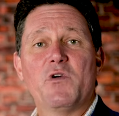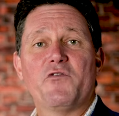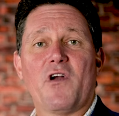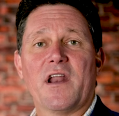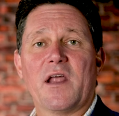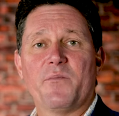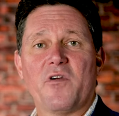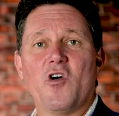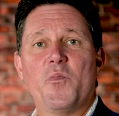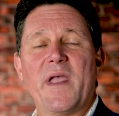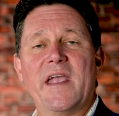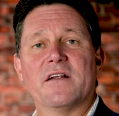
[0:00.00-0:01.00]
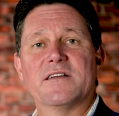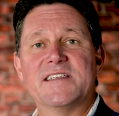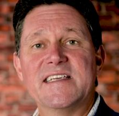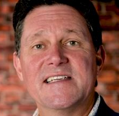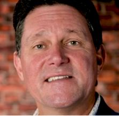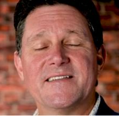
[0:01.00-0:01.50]
would run on propane or
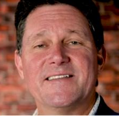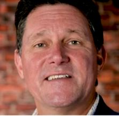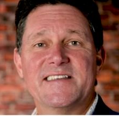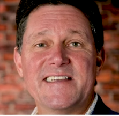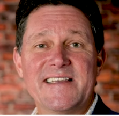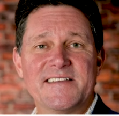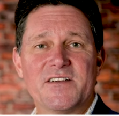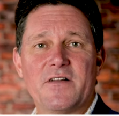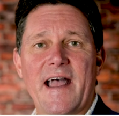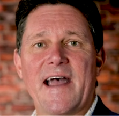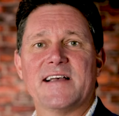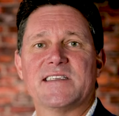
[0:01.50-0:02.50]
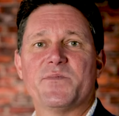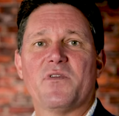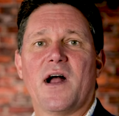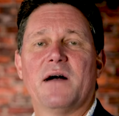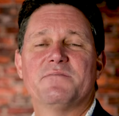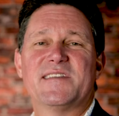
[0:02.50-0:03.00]
diesel. Diesel has a
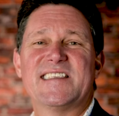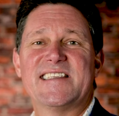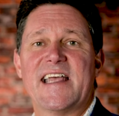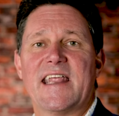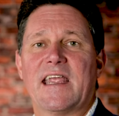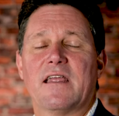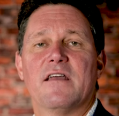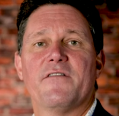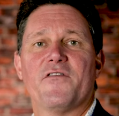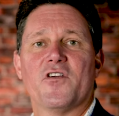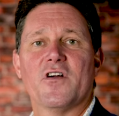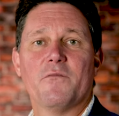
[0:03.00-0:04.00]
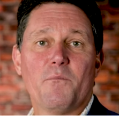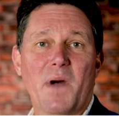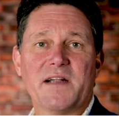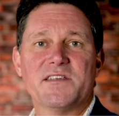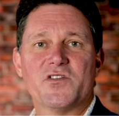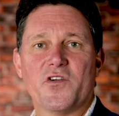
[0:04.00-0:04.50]
problem sitting for
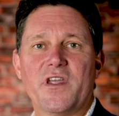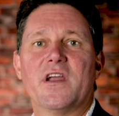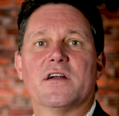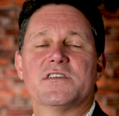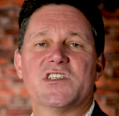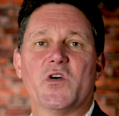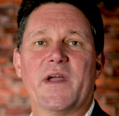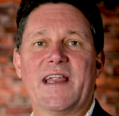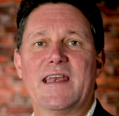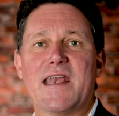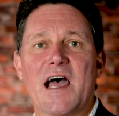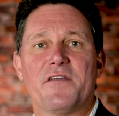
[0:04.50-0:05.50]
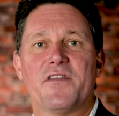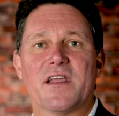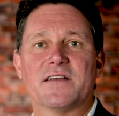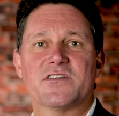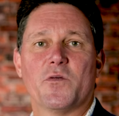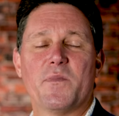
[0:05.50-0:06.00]
months or years doing
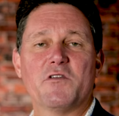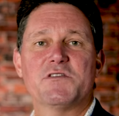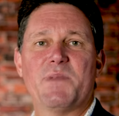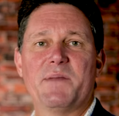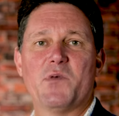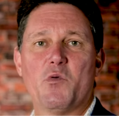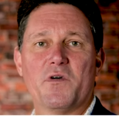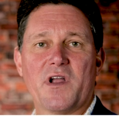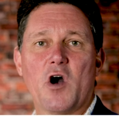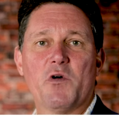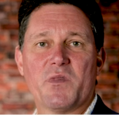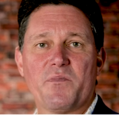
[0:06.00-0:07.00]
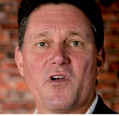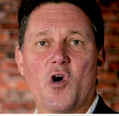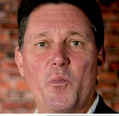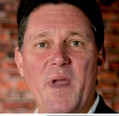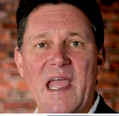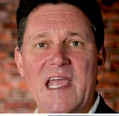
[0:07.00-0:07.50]
nothing. So most people will go with
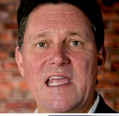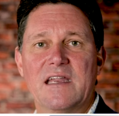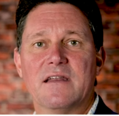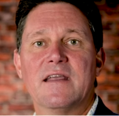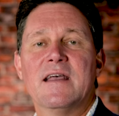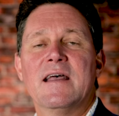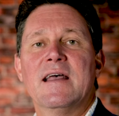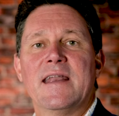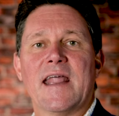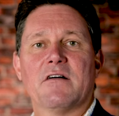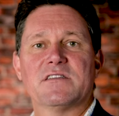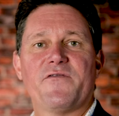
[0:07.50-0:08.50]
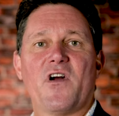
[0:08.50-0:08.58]
propane. Now, as